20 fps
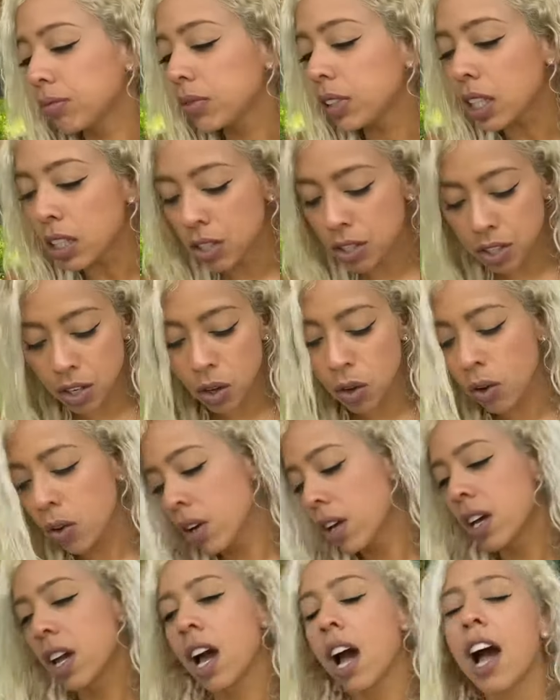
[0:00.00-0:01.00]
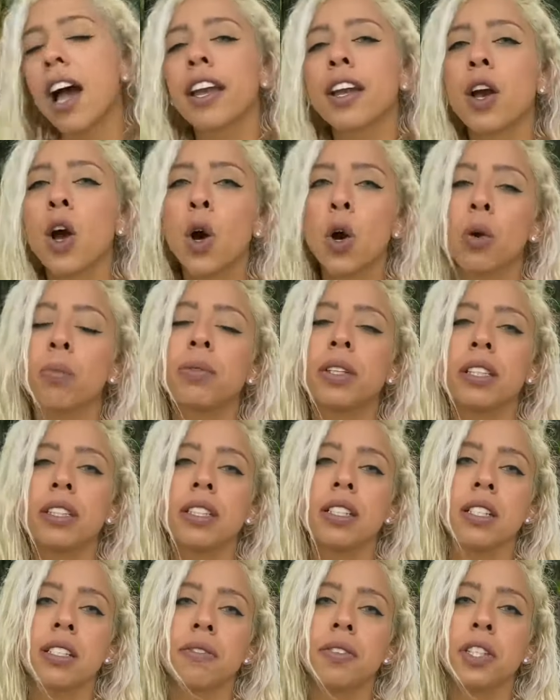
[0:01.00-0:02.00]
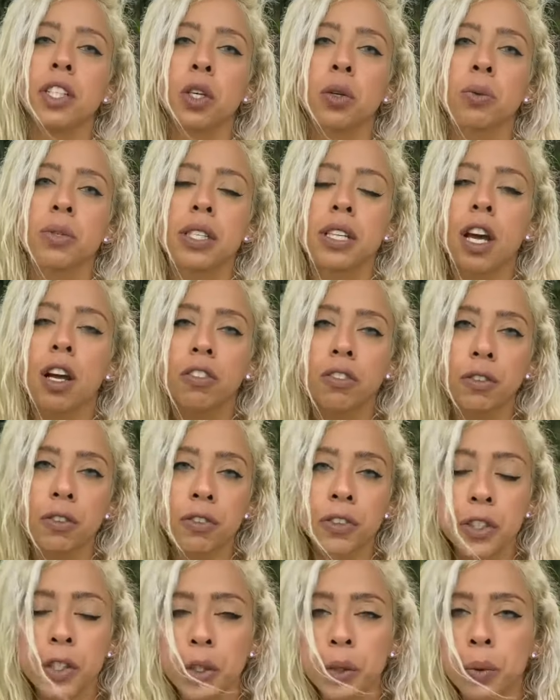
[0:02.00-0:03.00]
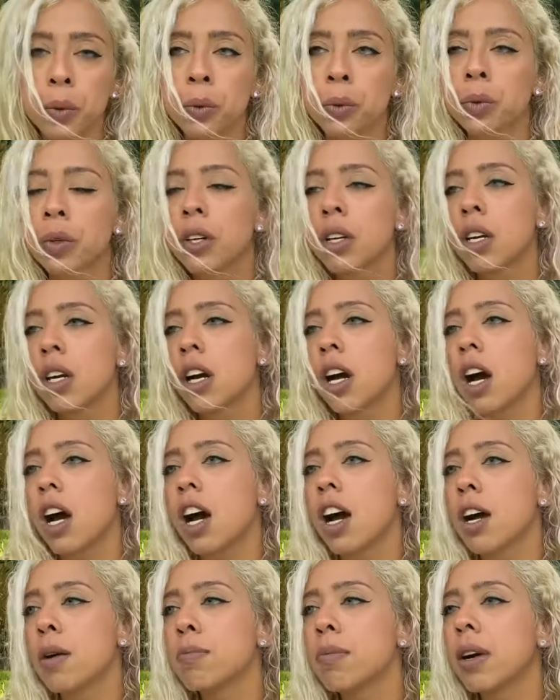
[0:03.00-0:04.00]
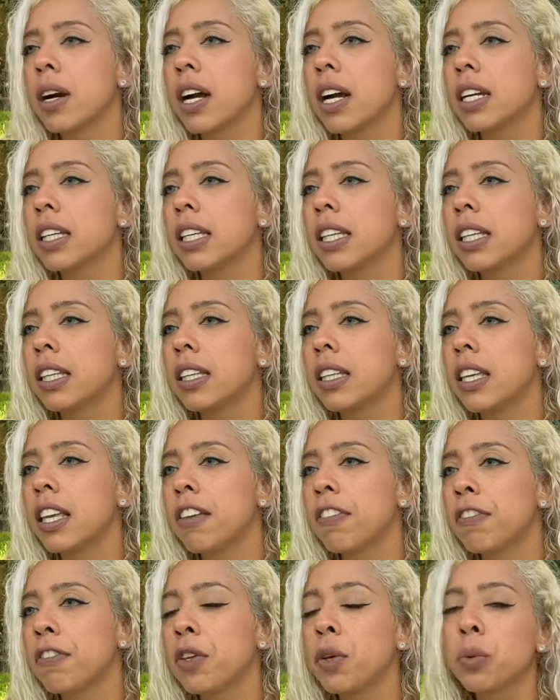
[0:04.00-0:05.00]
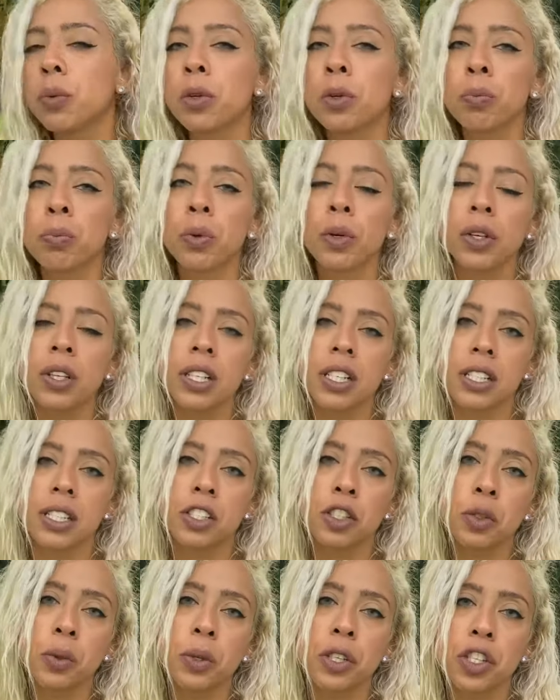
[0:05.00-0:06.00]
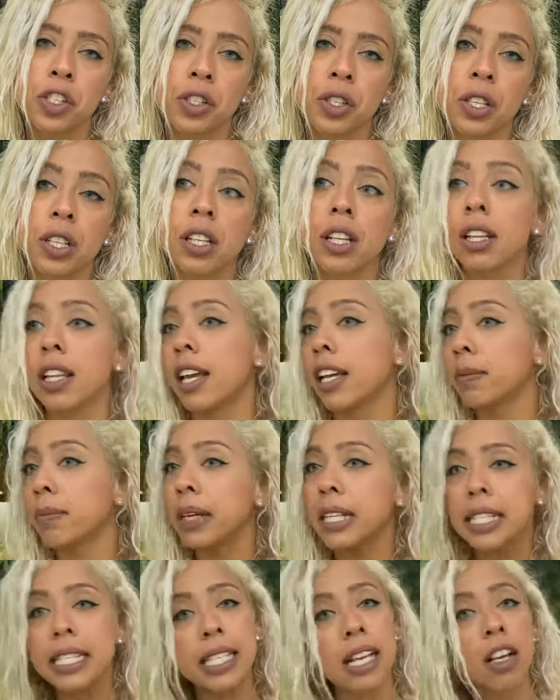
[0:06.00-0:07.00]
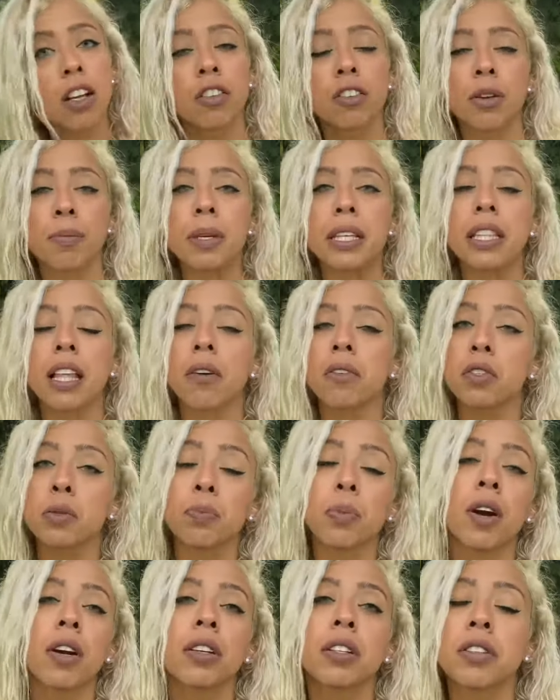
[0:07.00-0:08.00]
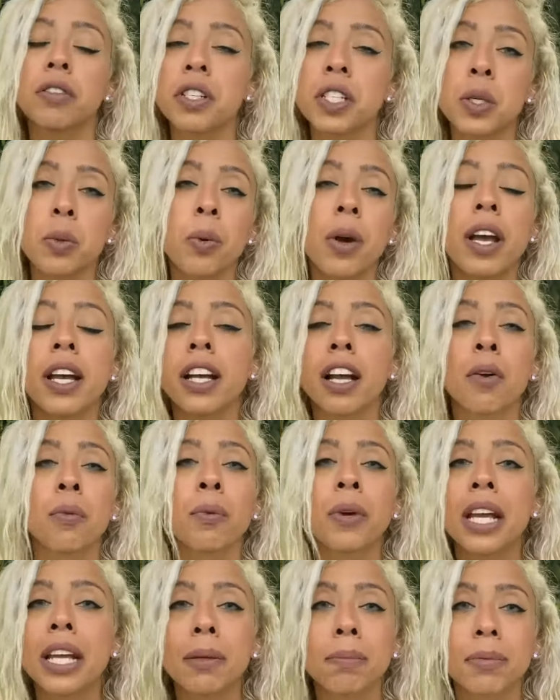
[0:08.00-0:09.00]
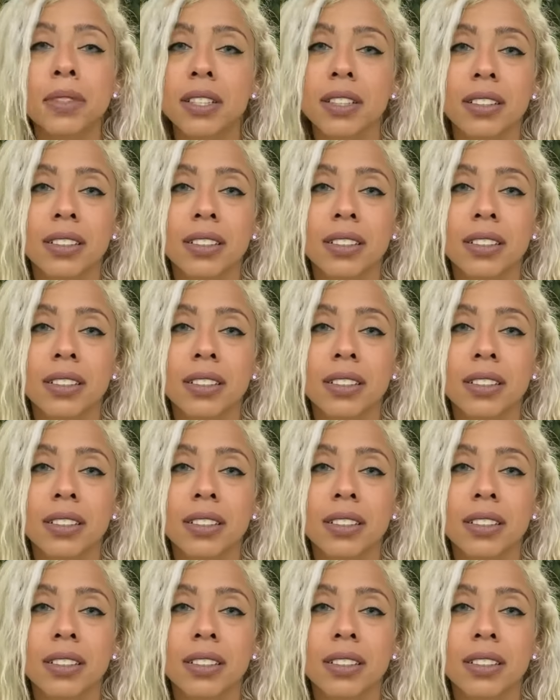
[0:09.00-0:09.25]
so i hope that this video was helpful for you um, if you were put in a situation like myself i mean that was part of the reason why i got raped